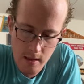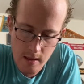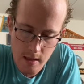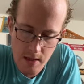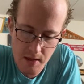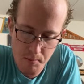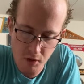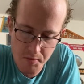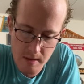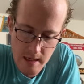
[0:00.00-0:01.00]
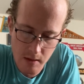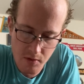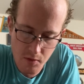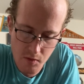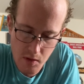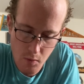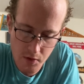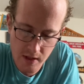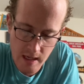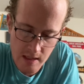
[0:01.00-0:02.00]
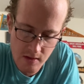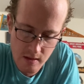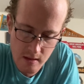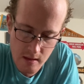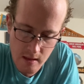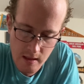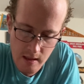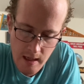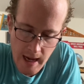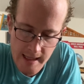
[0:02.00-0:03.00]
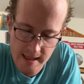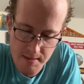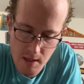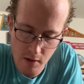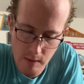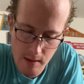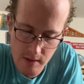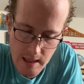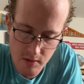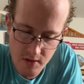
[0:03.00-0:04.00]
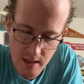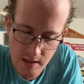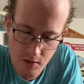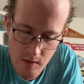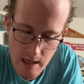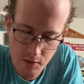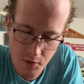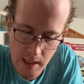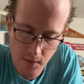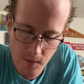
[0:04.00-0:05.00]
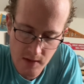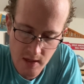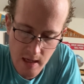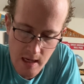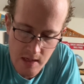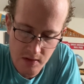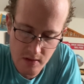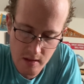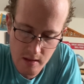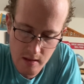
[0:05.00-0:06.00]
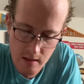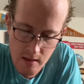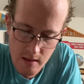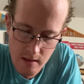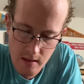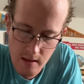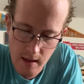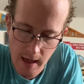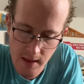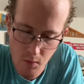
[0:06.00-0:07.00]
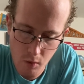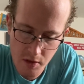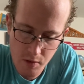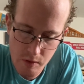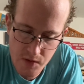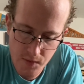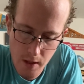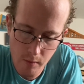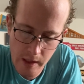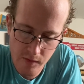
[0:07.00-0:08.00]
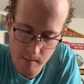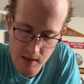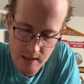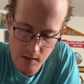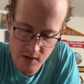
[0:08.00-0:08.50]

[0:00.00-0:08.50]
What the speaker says: He then brought me out through the north gate, and led me around the outside to the outer gate facing east, and the water was flowing from the south